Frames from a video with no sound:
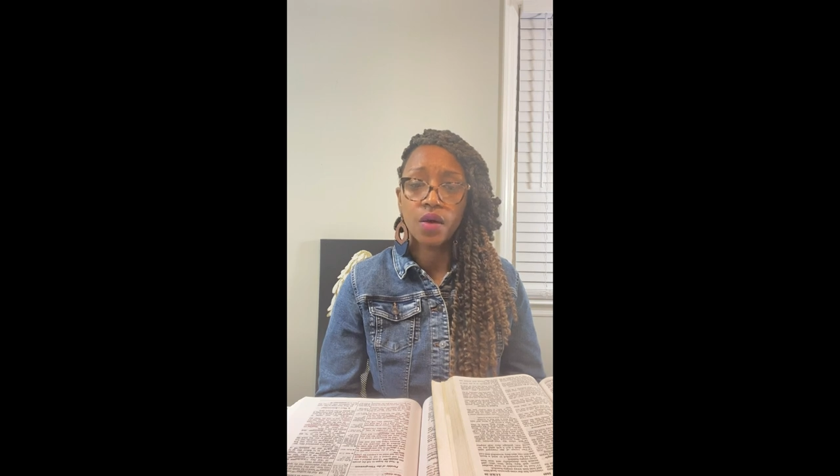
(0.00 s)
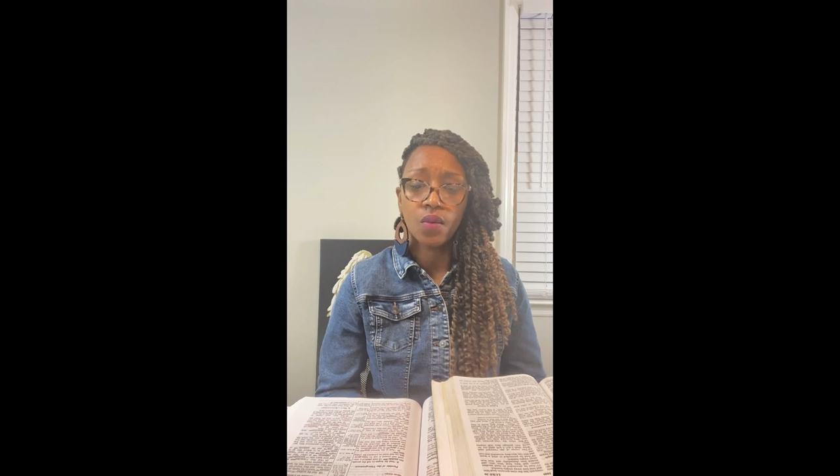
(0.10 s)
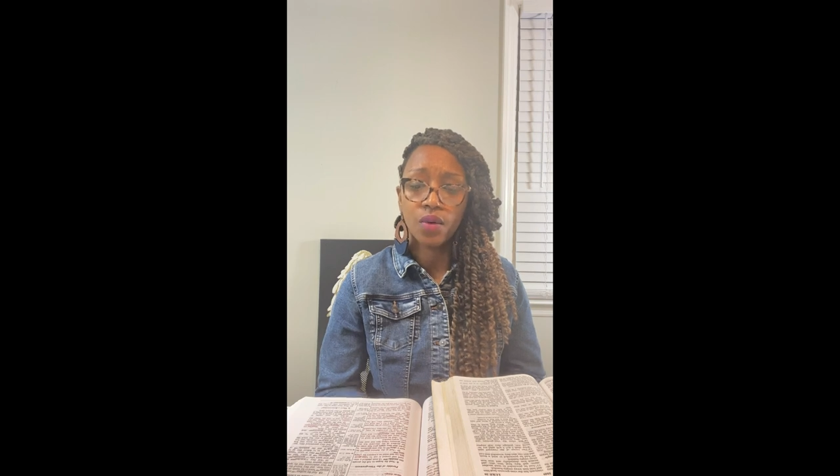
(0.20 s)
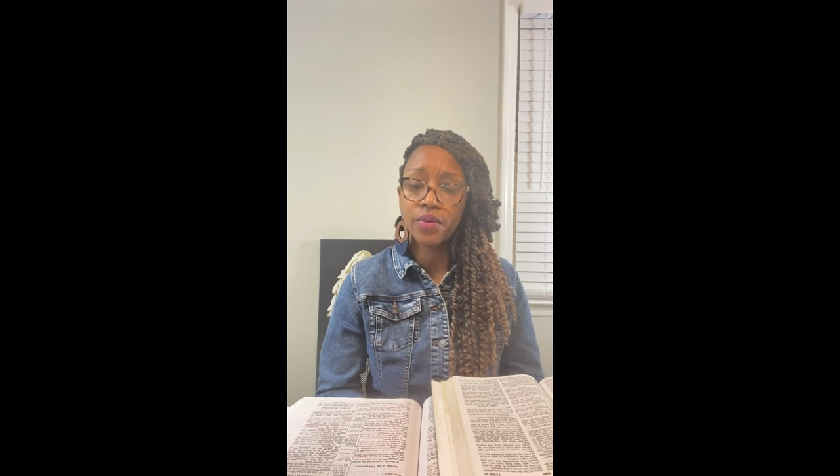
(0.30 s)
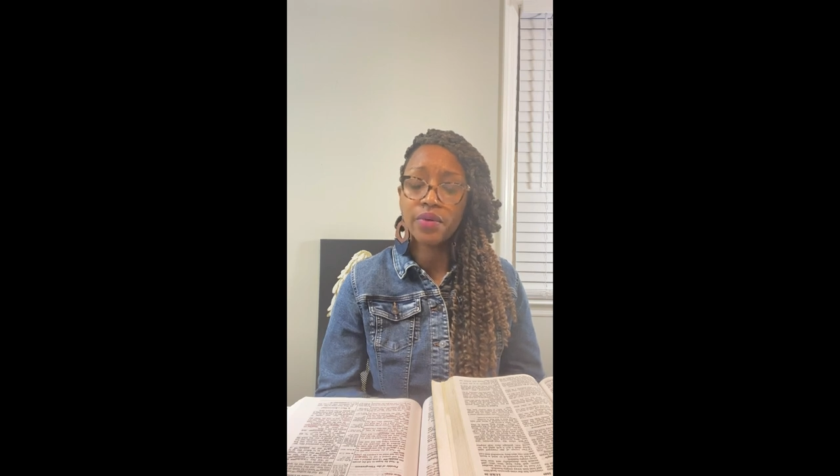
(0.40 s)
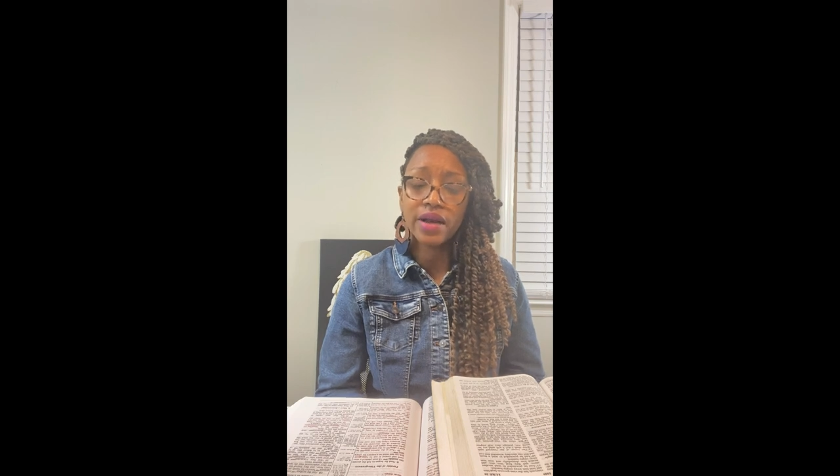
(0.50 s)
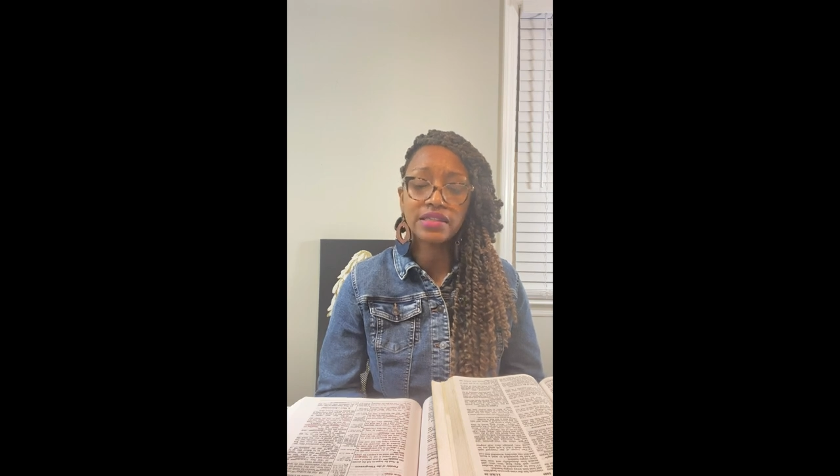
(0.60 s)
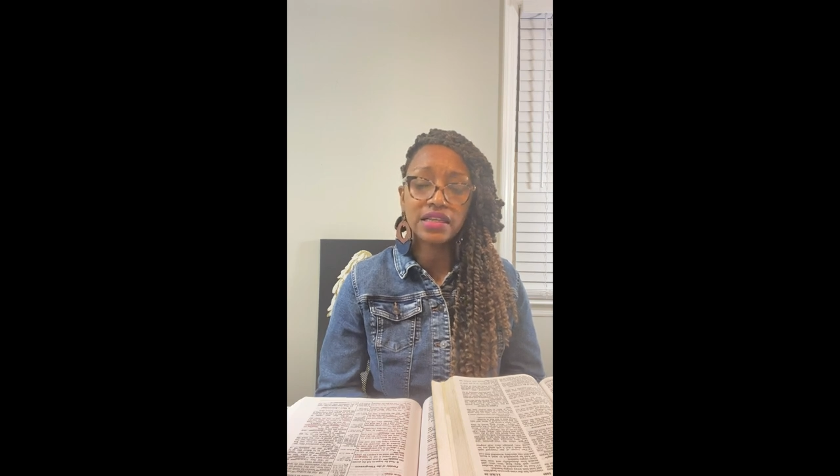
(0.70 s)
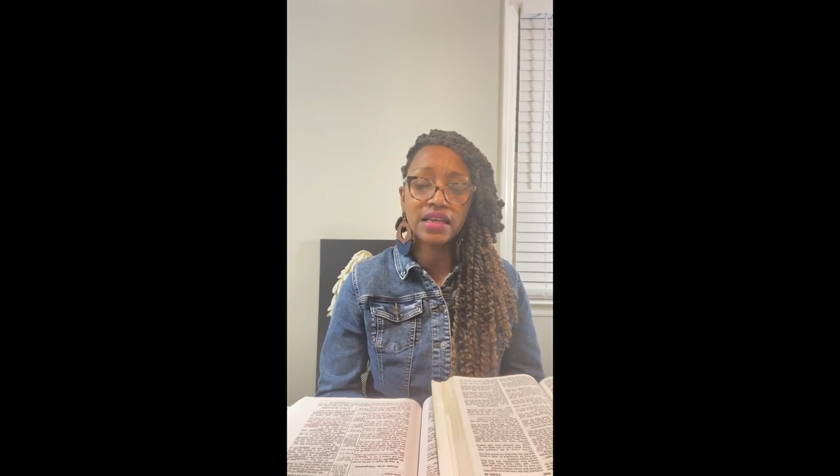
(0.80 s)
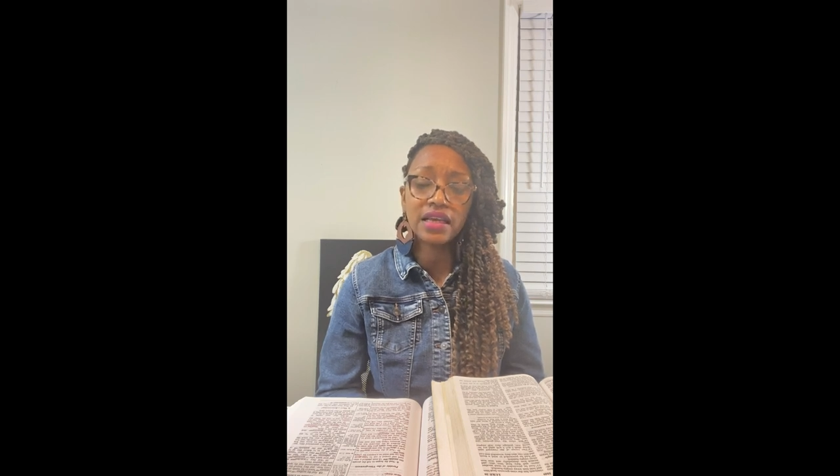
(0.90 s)
When we were
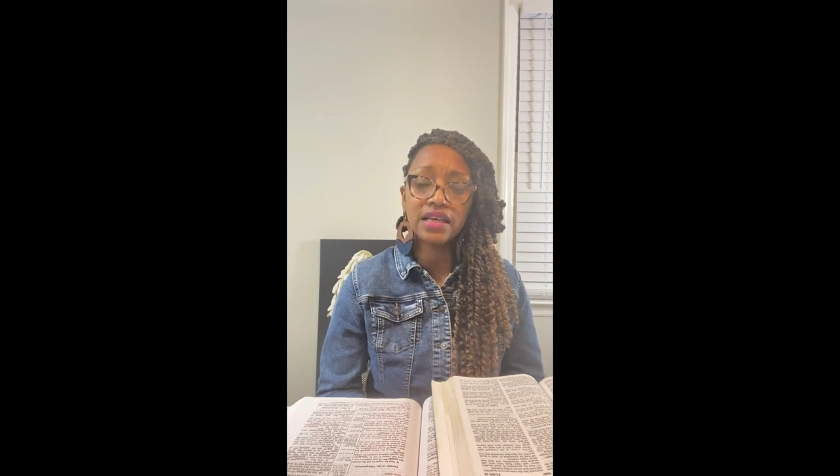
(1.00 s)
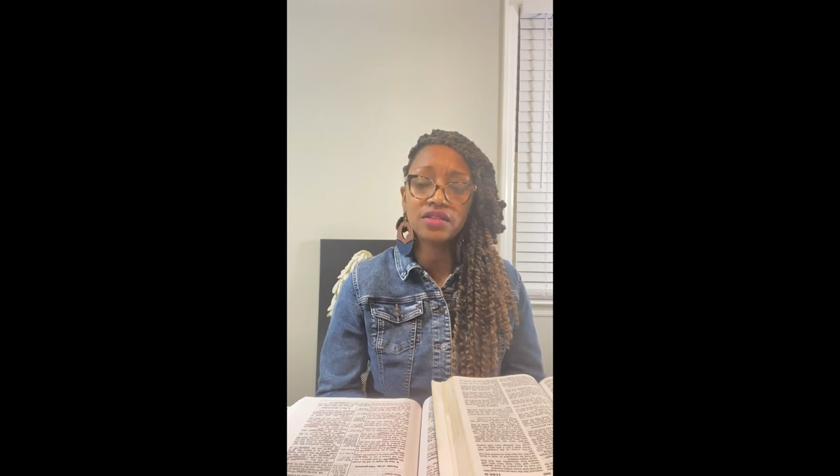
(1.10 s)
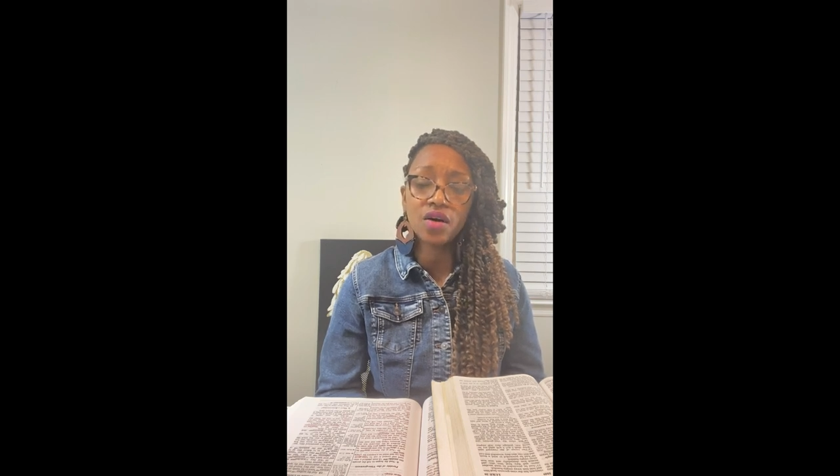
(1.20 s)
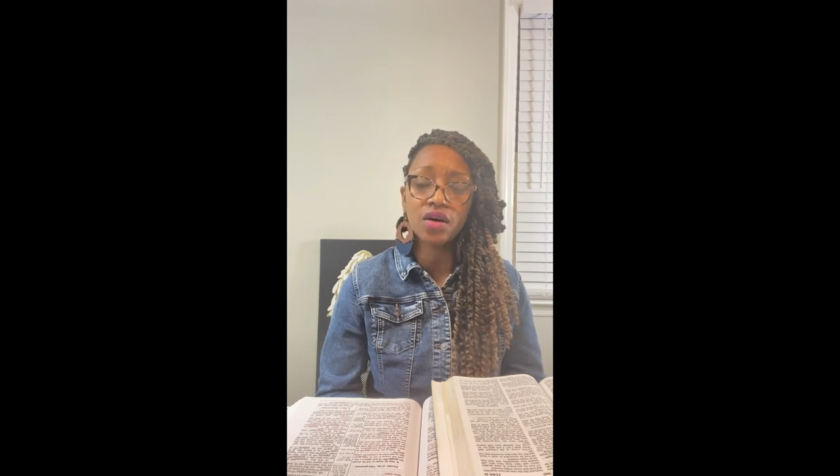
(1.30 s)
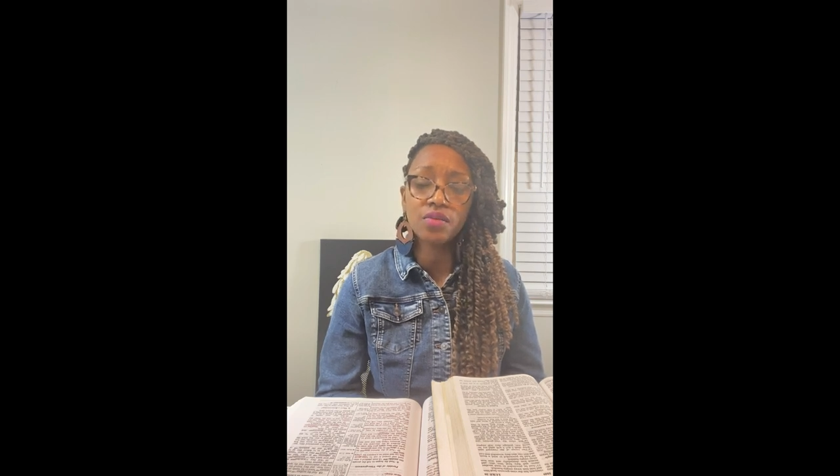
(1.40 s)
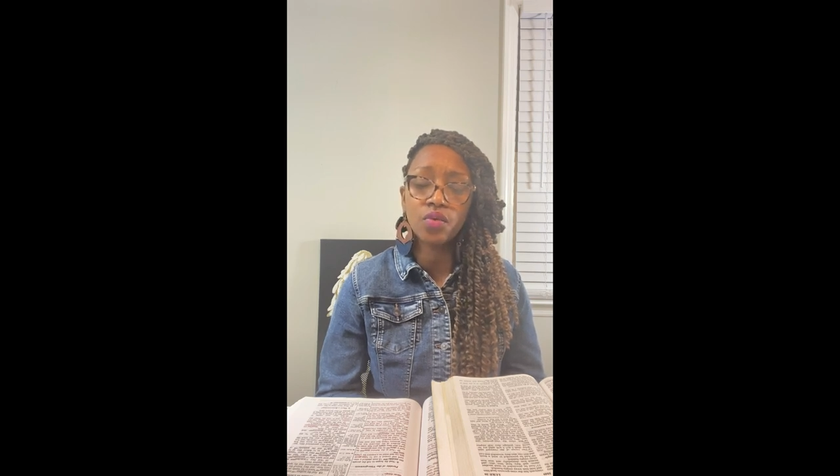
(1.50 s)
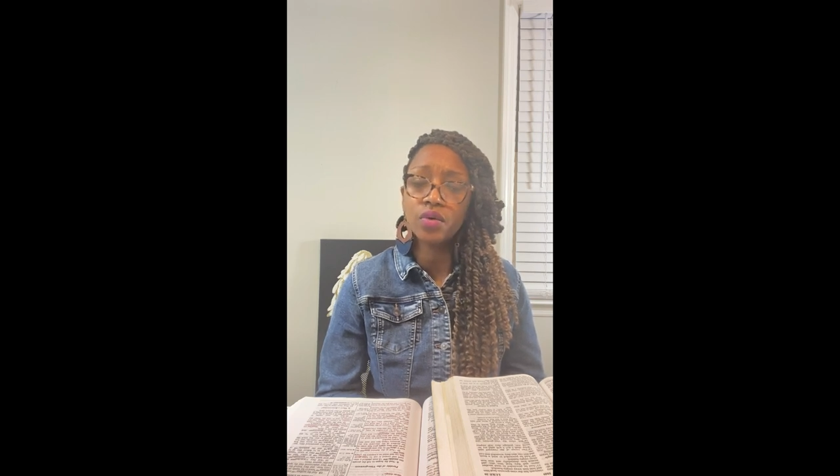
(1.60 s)
resting in his arm,